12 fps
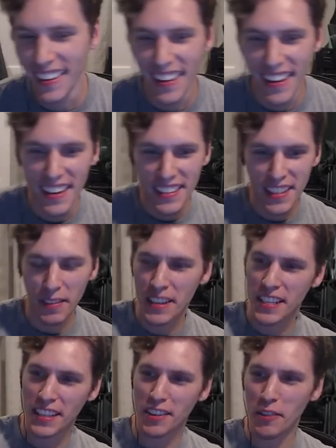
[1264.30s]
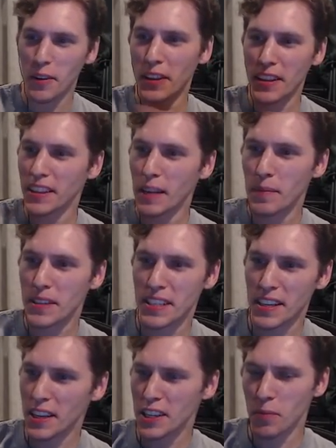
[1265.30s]
Somebody said something about the Olympics and
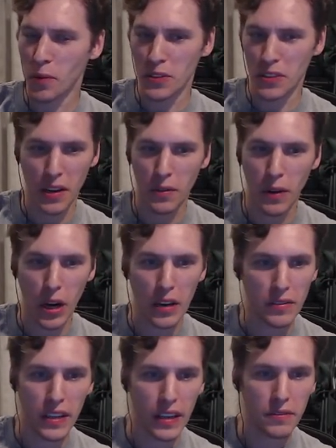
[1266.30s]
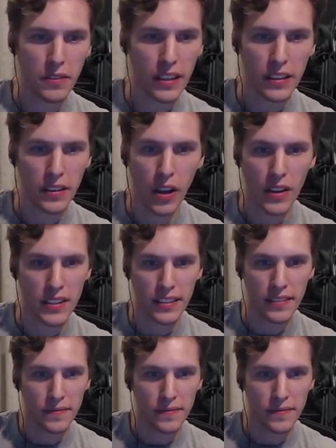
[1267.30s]
esports, and I went off and I fucking lost it.